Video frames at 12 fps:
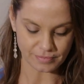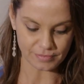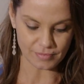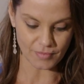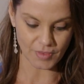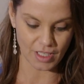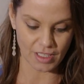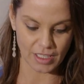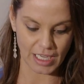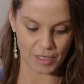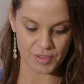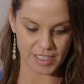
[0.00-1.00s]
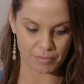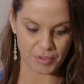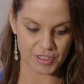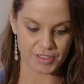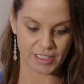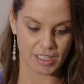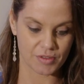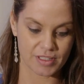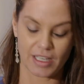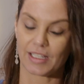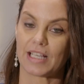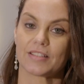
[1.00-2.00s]
I was that person that was
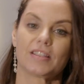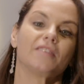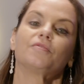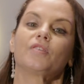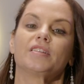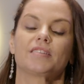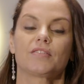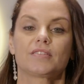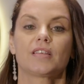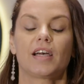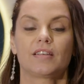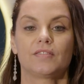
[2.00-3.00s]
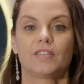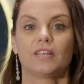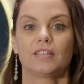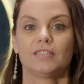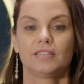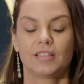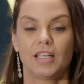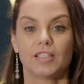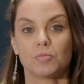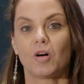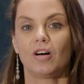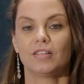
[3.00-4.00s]
not allowed to have friends outside of the
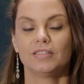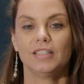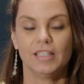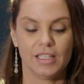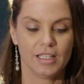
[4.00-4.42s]
Kingdom Hall.